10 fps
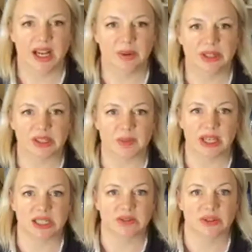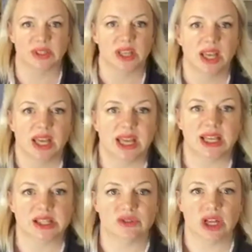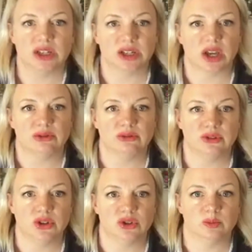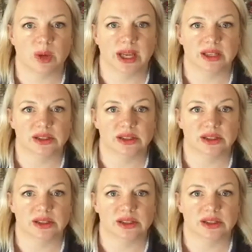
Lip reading: It does make a difference. Is there an undercoat for fusion paint?